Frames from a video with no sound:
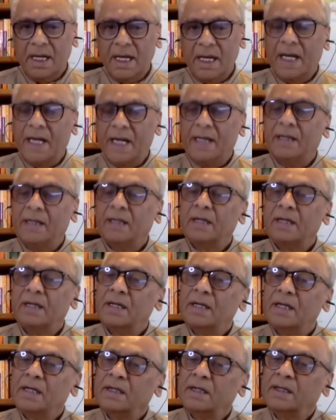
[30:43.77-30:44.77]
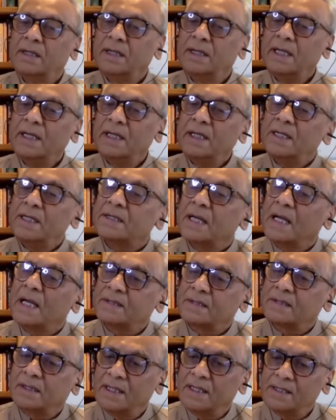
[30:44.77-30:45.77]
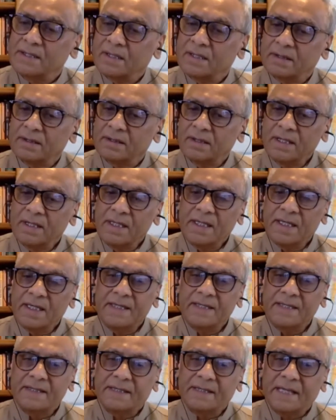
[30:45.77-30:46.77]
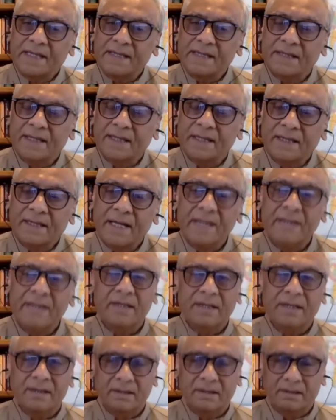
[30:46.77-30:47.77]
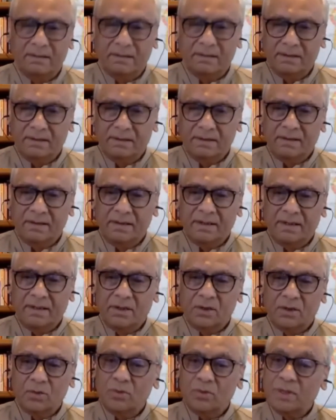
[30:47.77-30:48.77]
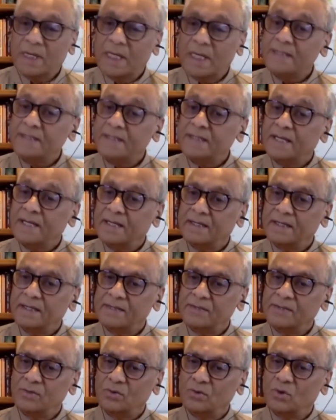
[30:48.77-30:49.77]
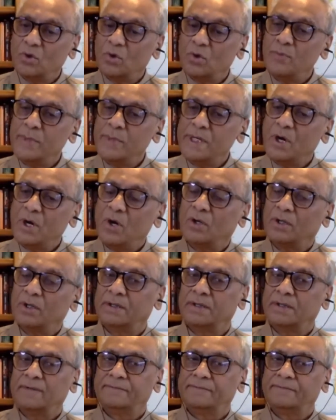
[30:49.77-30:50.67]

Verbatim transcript: And the English translation is transcendental. To transcend is to go beyond.